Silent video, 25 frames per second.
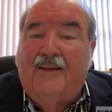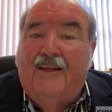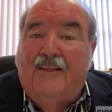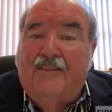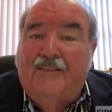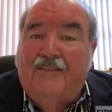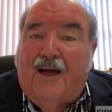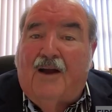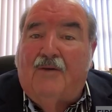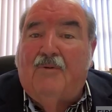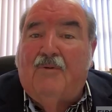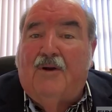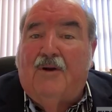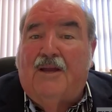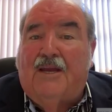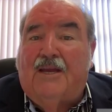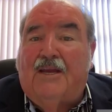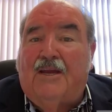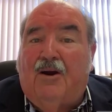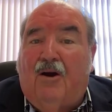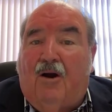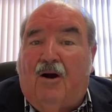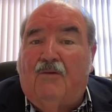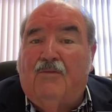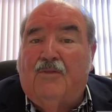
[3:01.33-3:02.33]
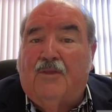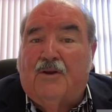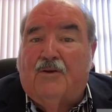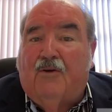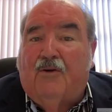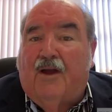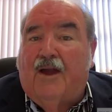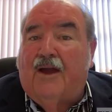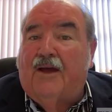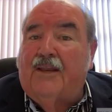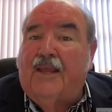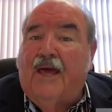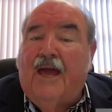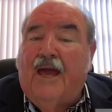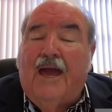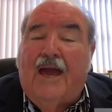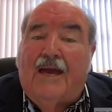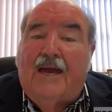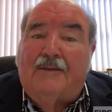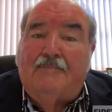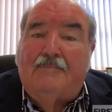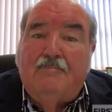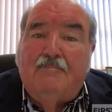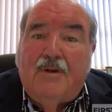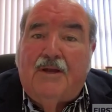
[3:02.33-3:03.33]
They were here on the ground,
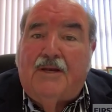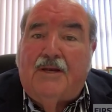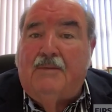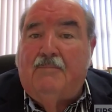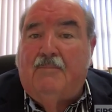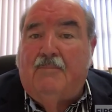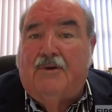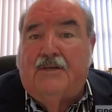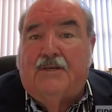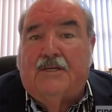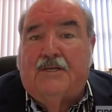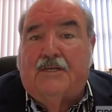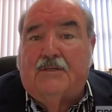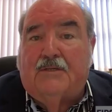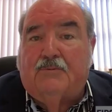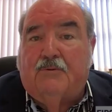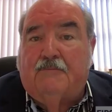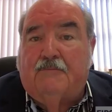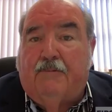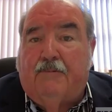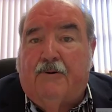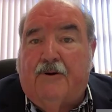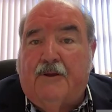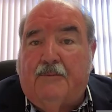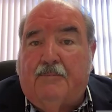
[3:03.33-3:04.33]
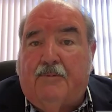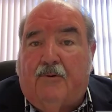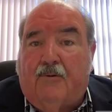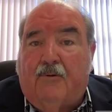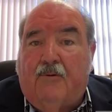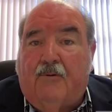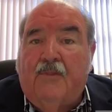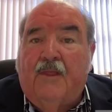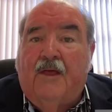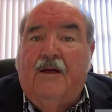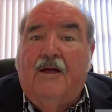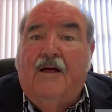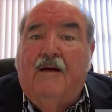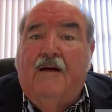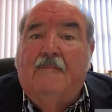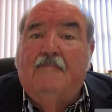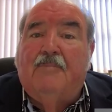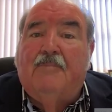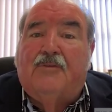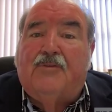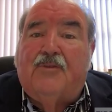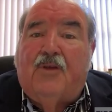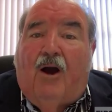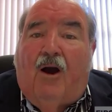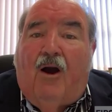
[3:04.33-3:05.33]
had many meetings with people.
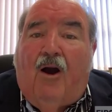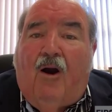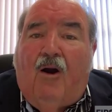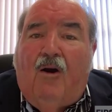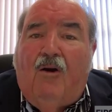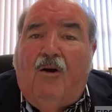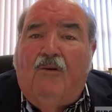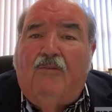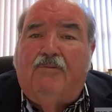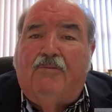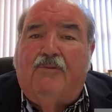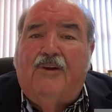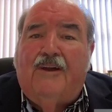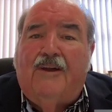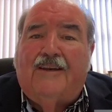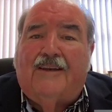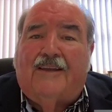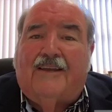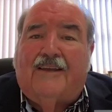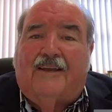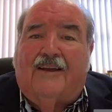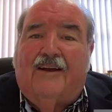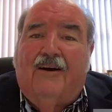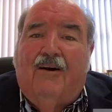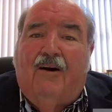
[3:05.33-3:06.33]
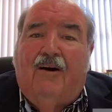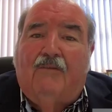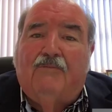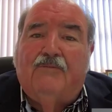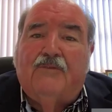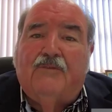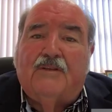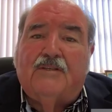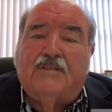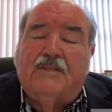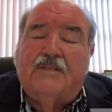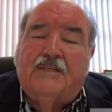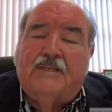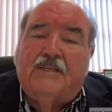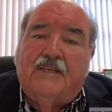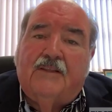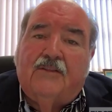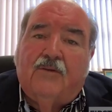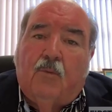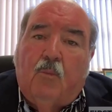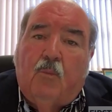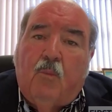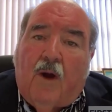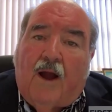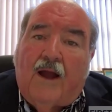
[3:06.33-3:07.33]
But the whole feeling of the city, the
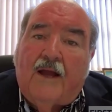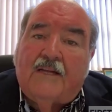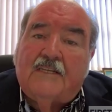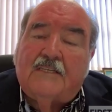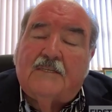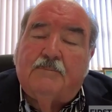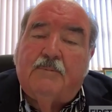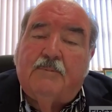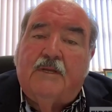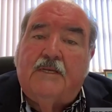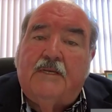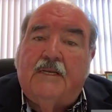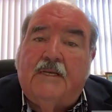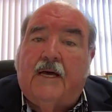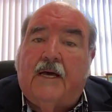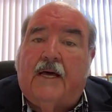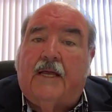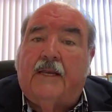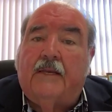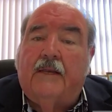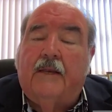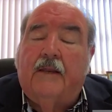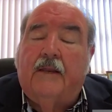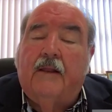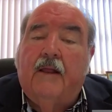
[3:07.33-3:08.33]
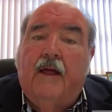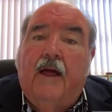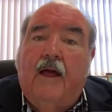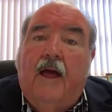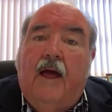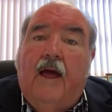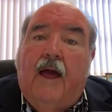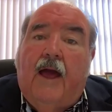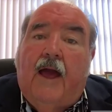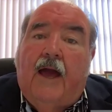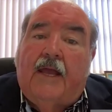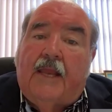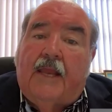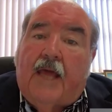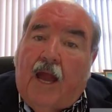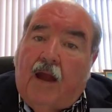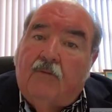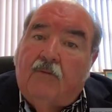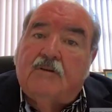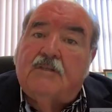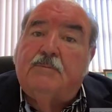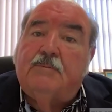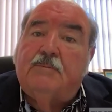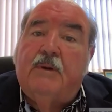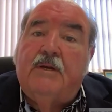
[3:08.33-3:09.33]
way it's been done, and how
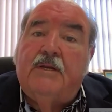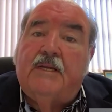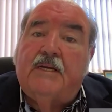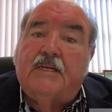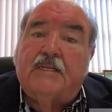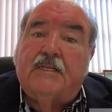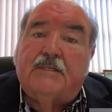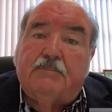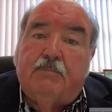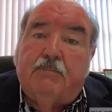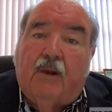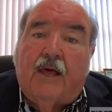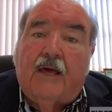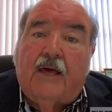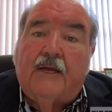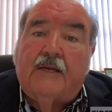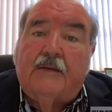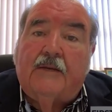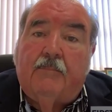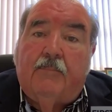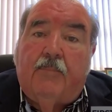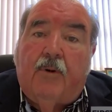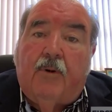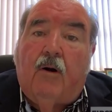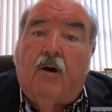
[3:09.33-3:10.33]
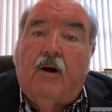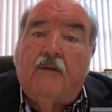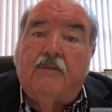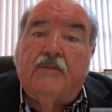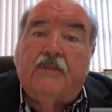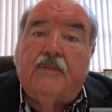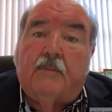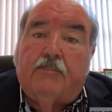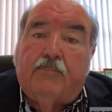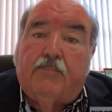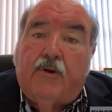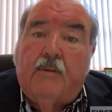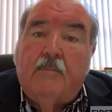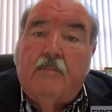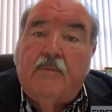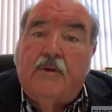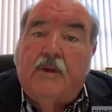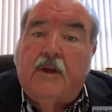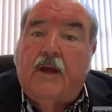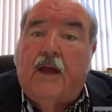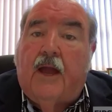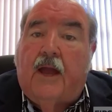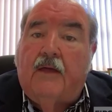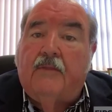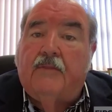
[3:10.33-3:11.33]
it's been explained by the
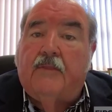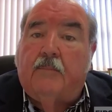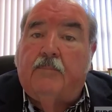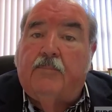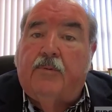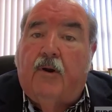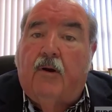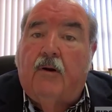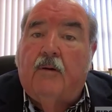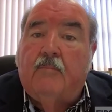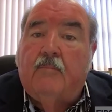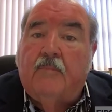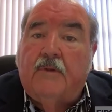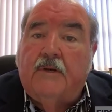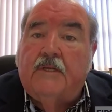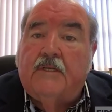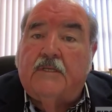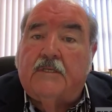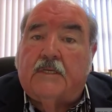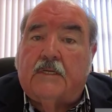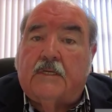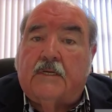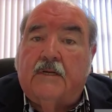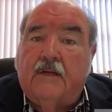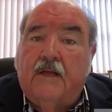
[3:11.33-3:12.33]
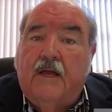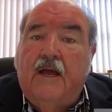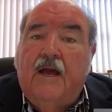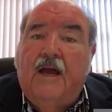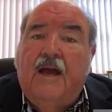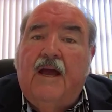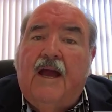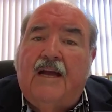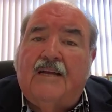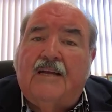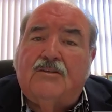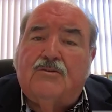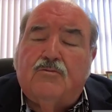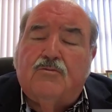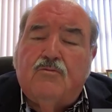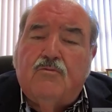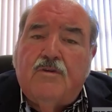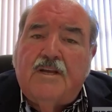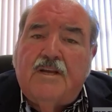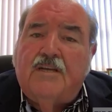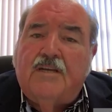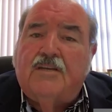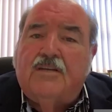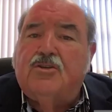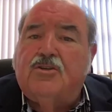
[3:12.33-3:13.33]
Premier and the Prime Minister has
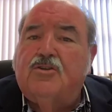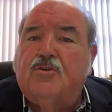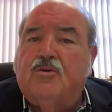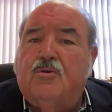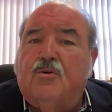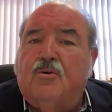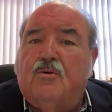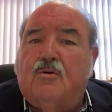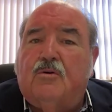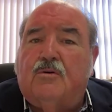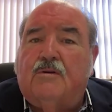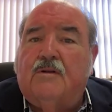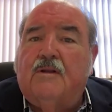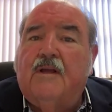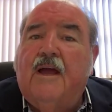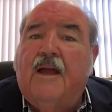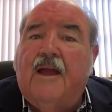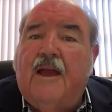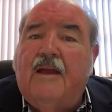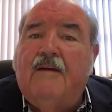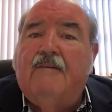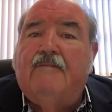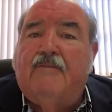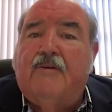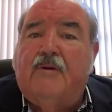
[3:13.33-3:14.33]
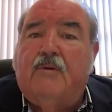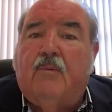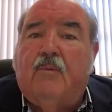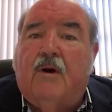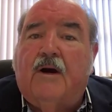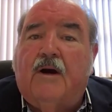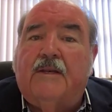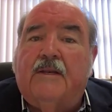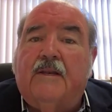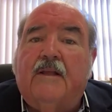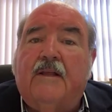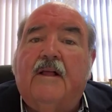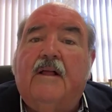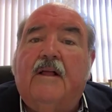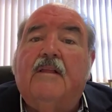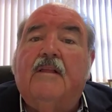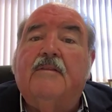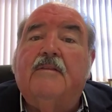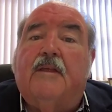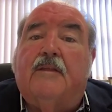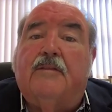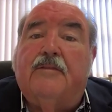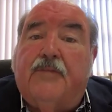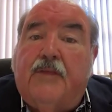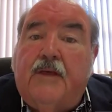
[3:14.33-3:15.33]
reassured everyone
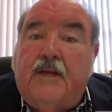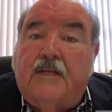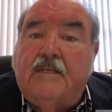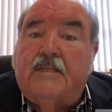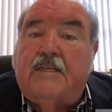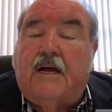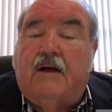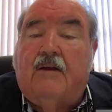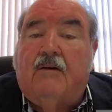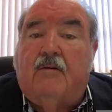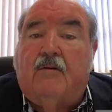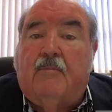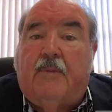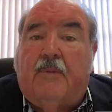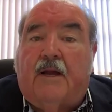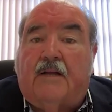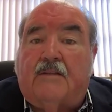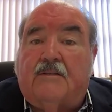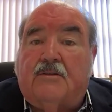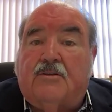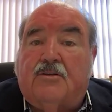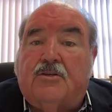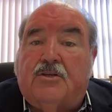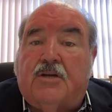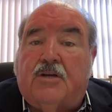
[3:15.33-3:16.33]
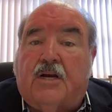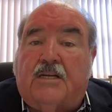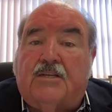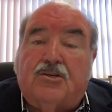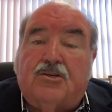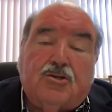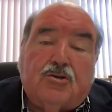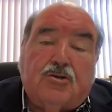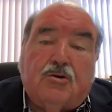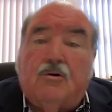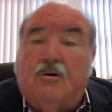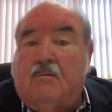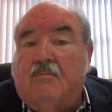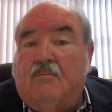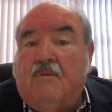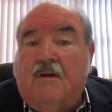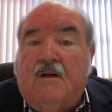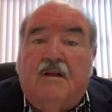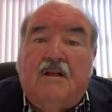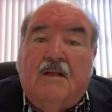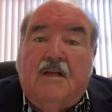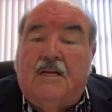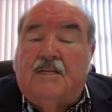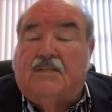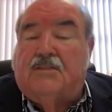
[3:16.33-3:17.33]
that things are about to change. Sure,
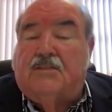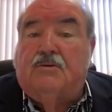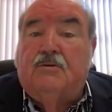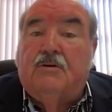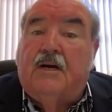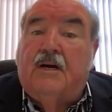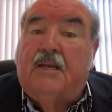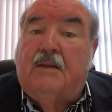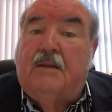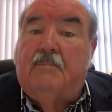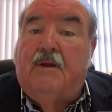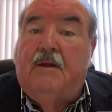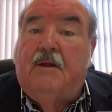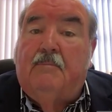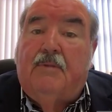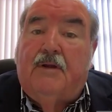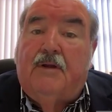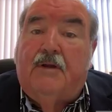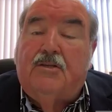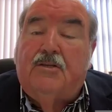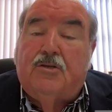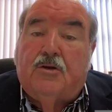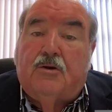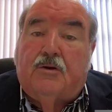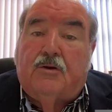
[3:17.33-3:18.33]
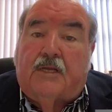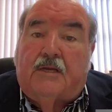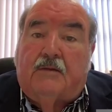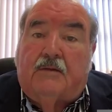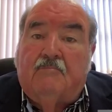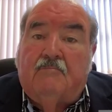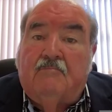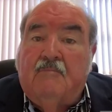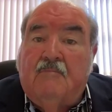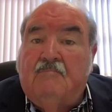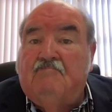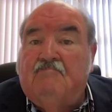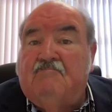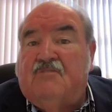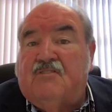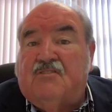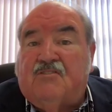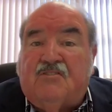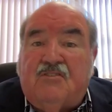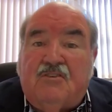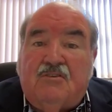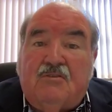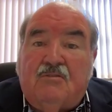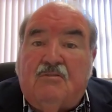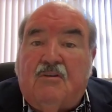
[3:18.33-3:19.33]
it's still going to be a big journey.
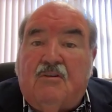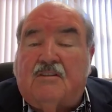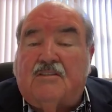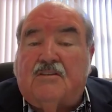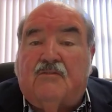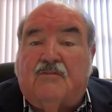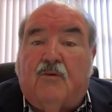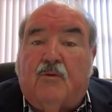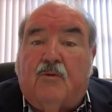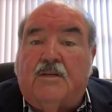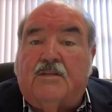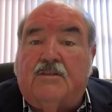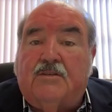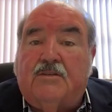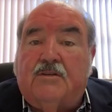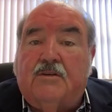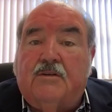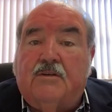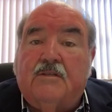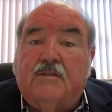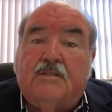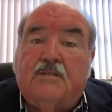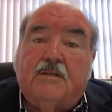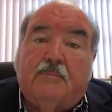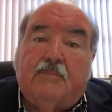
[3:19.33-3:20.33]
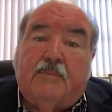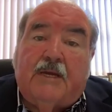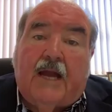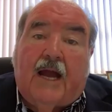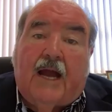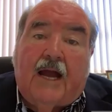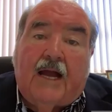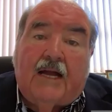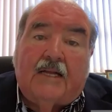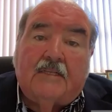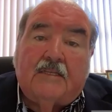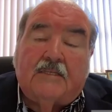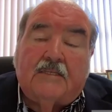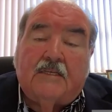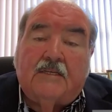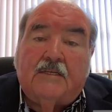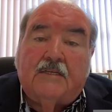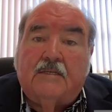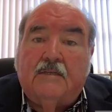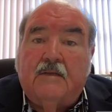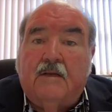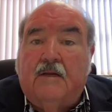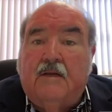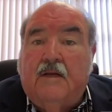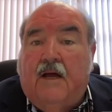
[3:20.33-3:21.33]
Still lots of questions to be answered
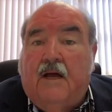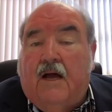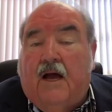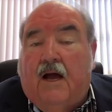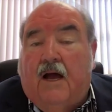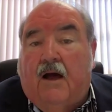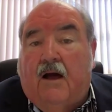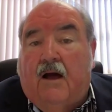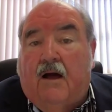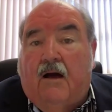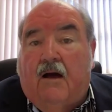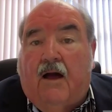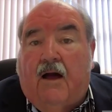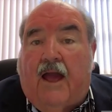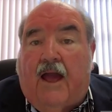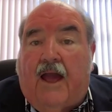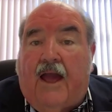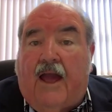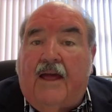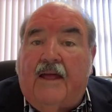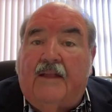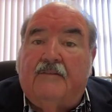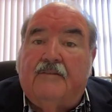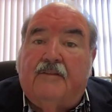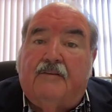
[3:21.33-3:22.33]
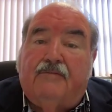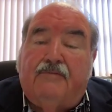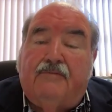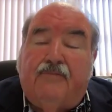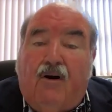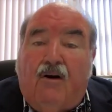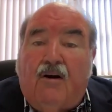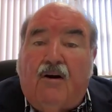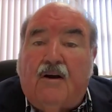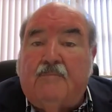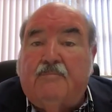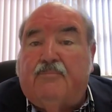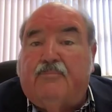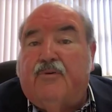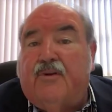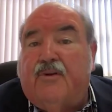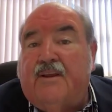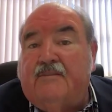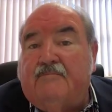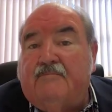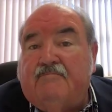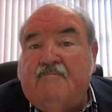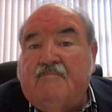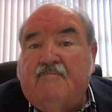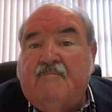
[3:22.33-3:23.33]
and the fine print
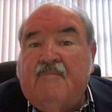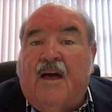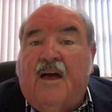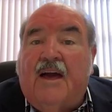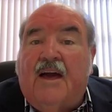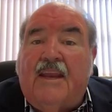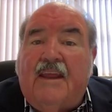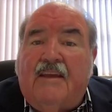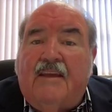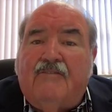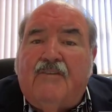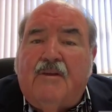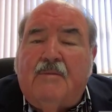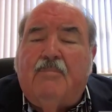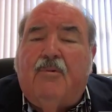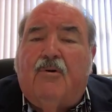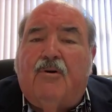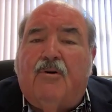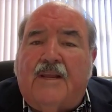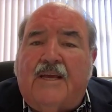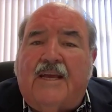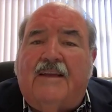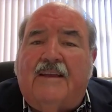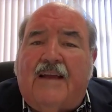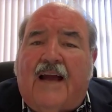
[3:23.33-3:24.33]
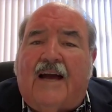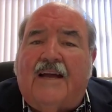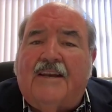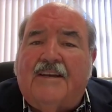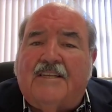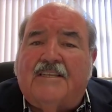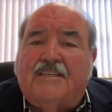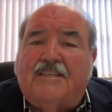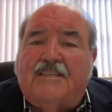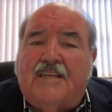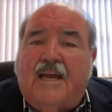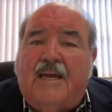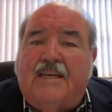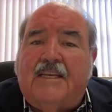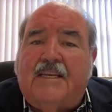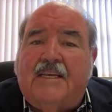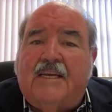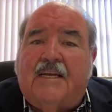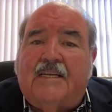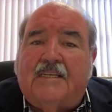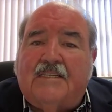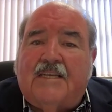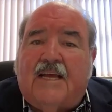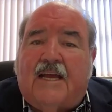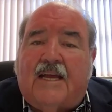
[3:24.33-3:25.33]
and everybody understanding
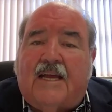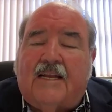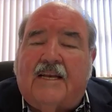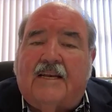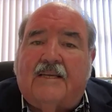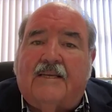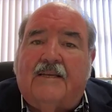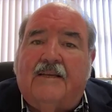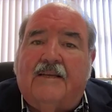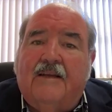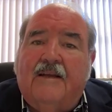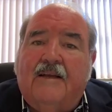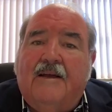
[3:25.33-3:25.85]
exactly.